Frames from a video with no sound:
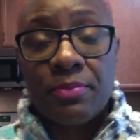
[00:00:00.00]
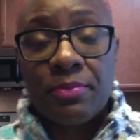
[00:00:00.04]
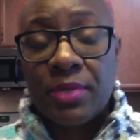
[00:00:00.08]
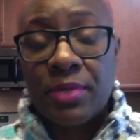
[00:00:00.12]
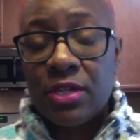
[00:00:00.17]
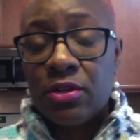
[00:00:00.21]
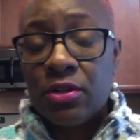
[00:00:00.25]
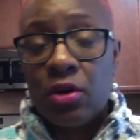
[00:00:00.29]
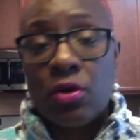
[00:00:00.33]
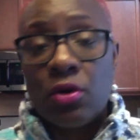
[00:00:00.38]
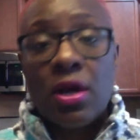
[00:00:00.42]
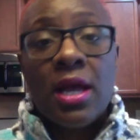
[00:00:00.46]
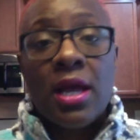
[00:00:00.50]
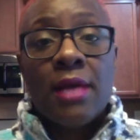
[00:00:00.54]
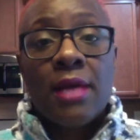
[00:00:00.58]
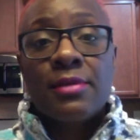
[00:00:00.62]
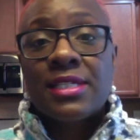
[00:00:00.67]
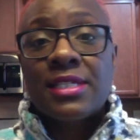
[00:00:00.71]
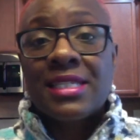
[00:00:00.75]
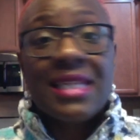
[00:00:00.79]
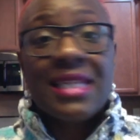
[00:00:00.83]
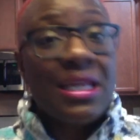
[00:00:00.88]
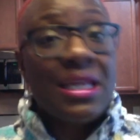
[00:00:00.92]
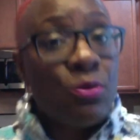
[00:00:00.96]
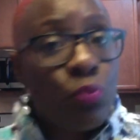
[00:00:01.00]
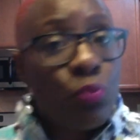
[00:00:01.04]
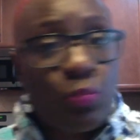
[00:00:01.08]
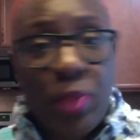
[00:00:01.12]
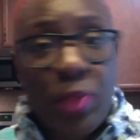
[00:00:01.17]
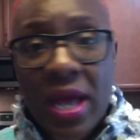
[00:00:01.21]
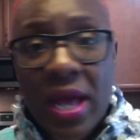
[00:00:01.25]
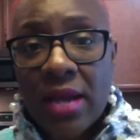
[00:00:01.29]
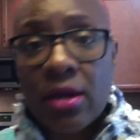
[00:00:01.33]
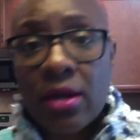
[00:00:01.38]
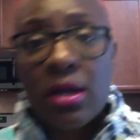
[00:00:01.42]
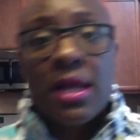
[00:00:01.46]
you know, sleep
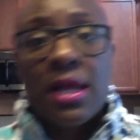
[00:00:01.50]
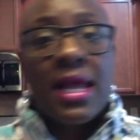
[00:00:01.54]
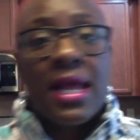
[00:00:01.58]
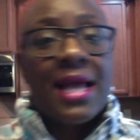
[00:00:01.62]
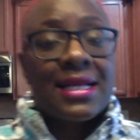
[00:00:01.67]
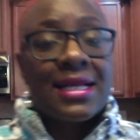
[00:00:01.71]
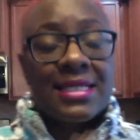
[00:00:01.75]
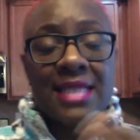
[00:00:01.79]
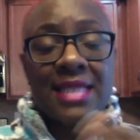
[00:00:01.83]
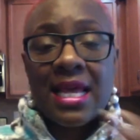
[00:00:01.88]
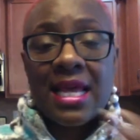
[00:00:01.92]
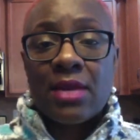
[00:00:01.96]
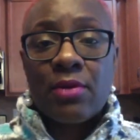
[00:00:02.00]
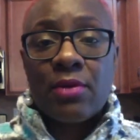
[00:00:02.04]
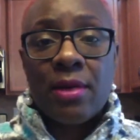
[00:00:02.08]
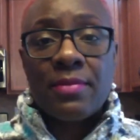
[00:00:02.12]
better, etc.